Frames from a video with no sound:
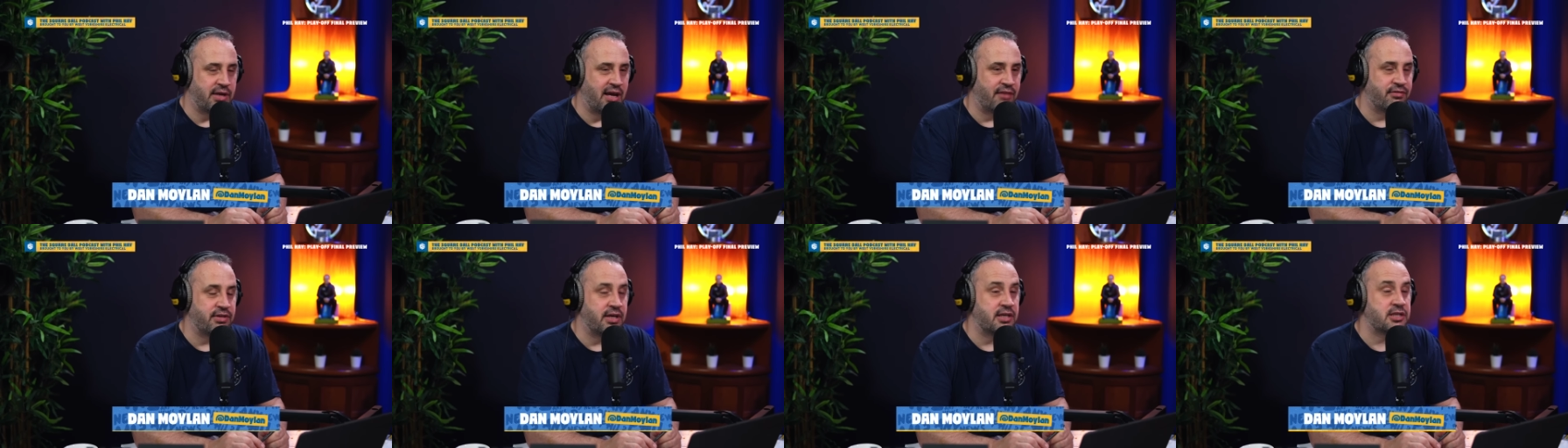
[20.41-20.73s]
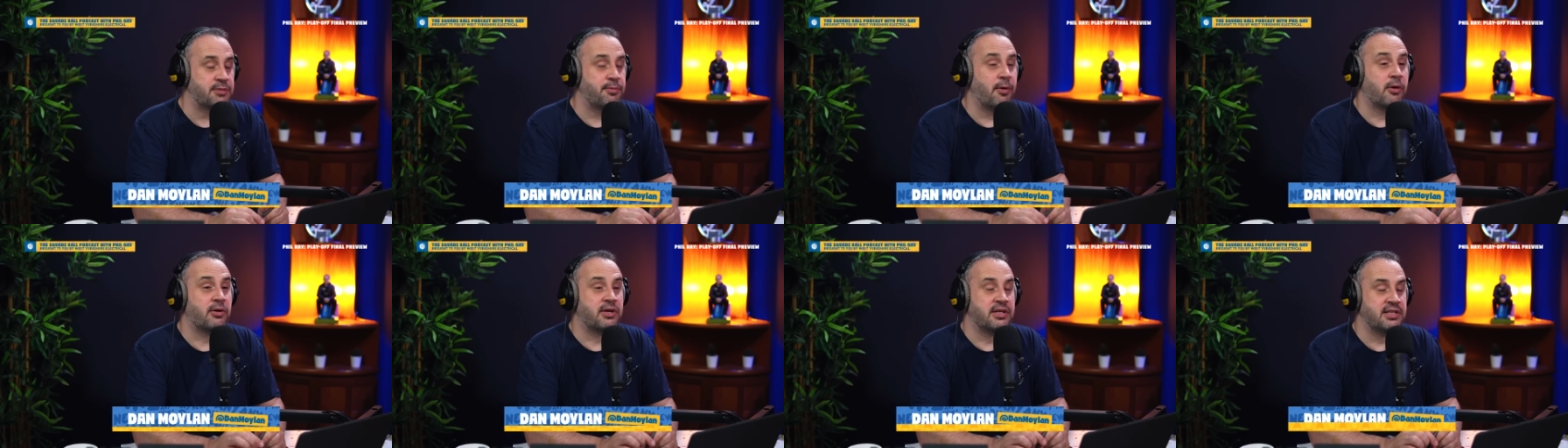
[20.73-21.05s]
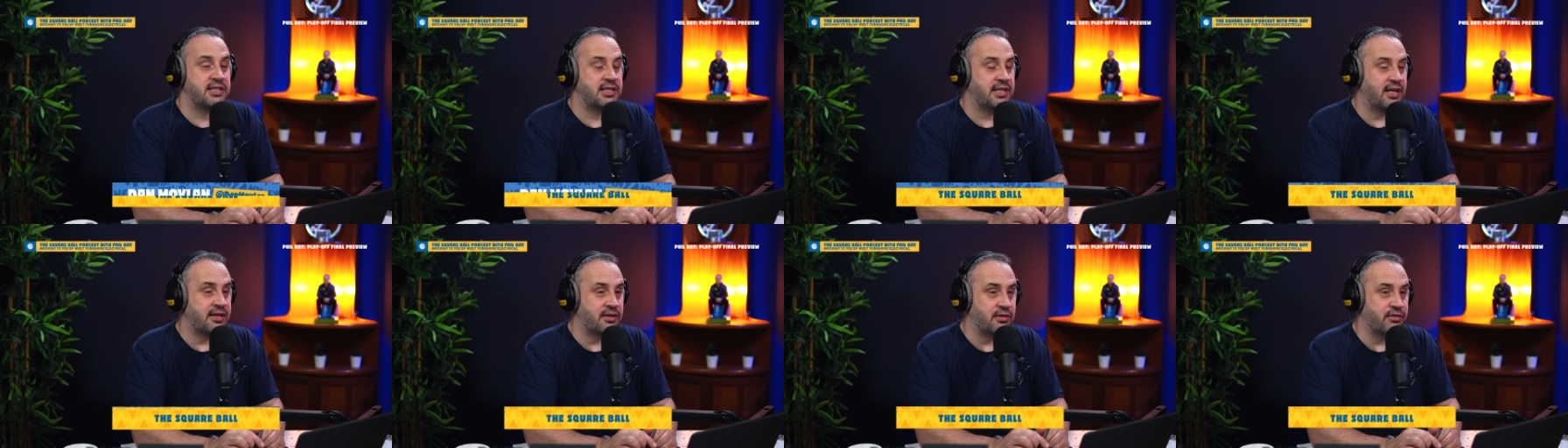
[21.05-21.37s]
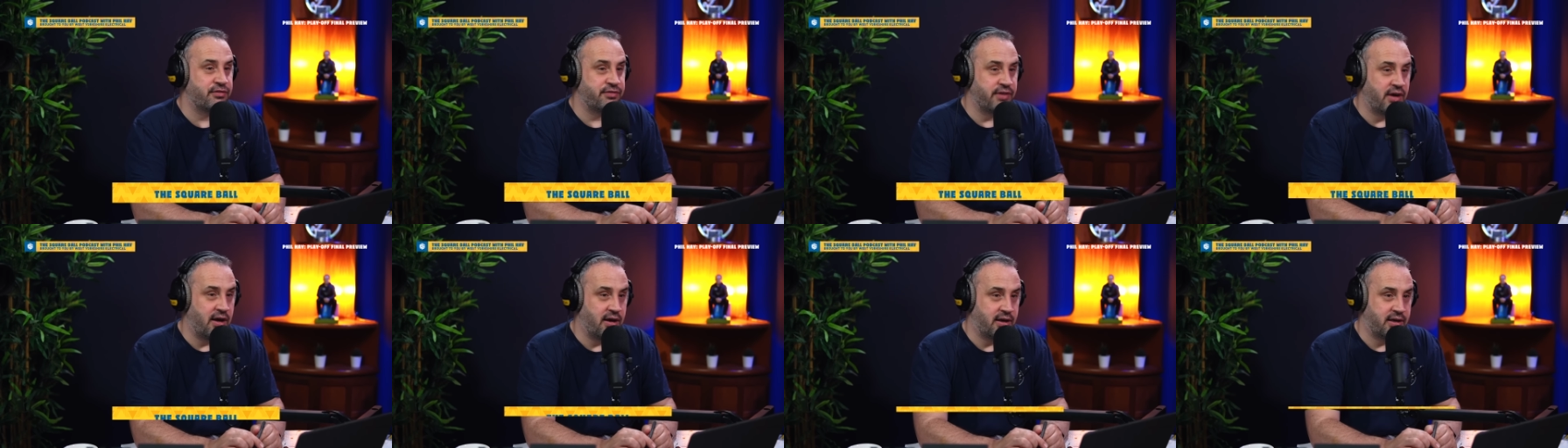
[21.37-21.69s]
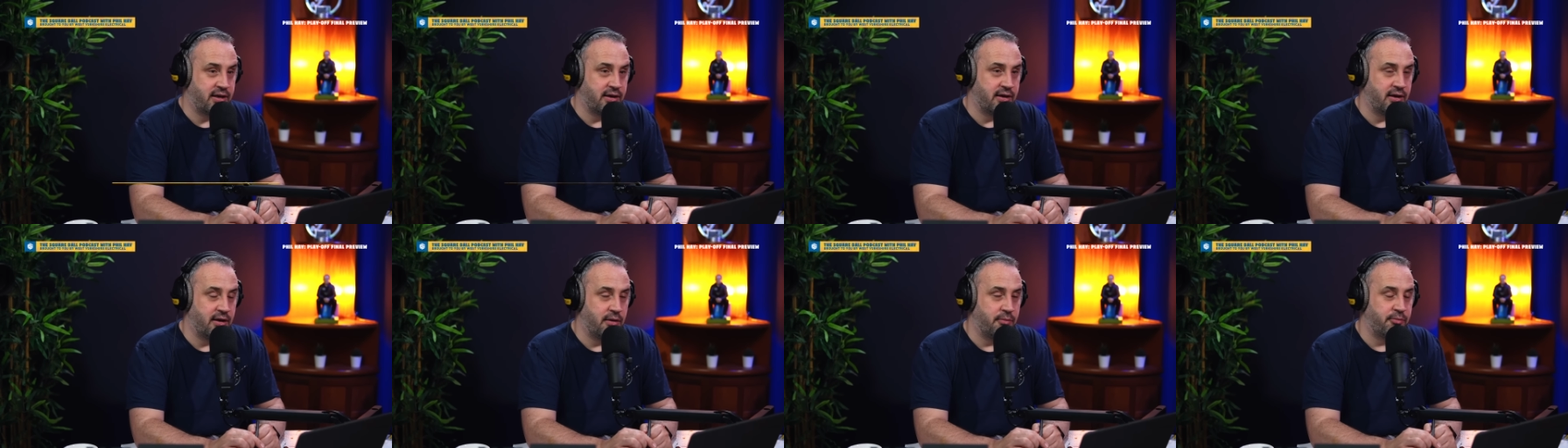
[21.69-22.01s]
You haven't yet spoken to Daniel
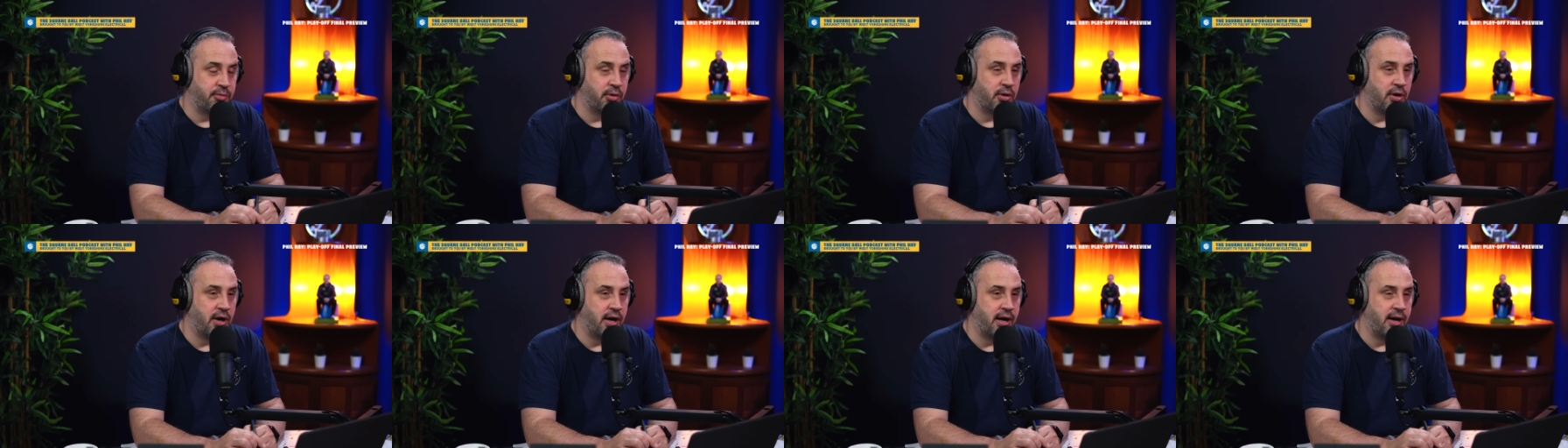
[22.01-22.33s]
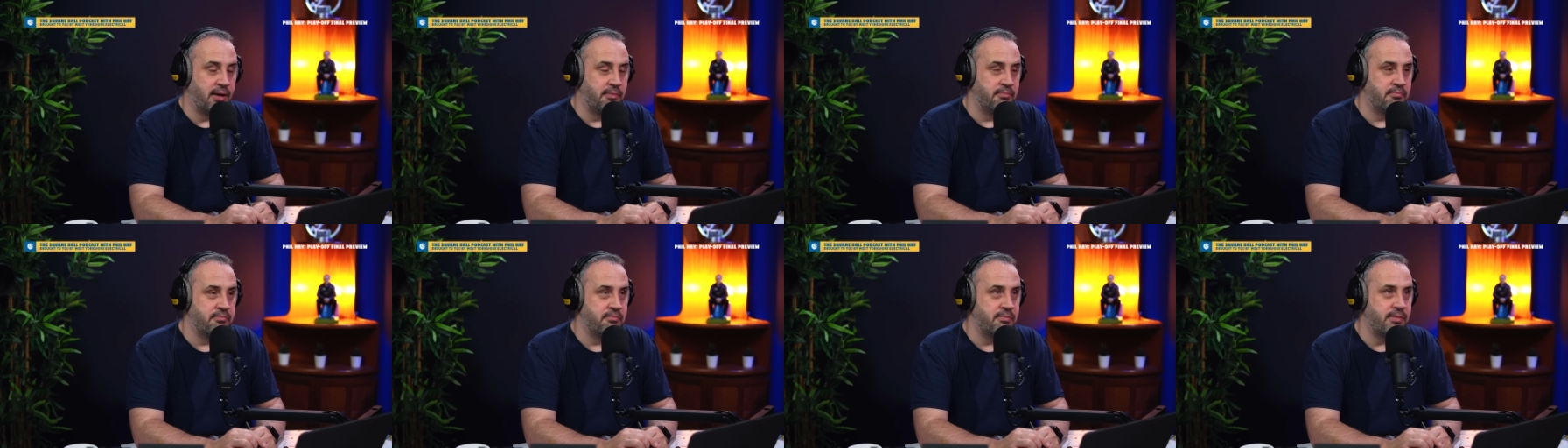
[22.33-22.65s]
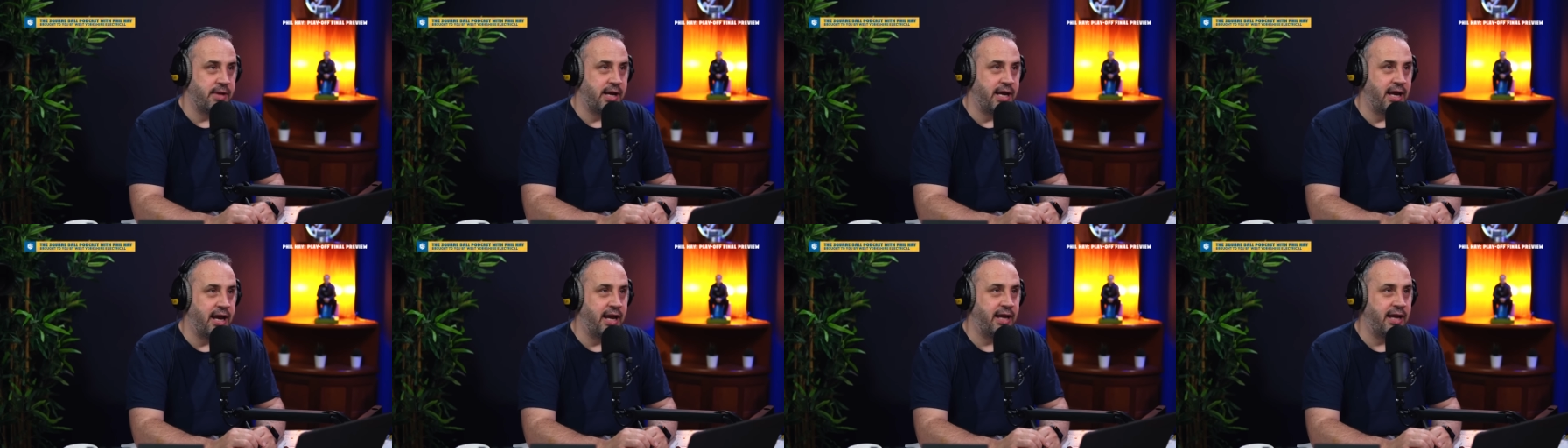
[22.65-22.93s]
Farke, but um,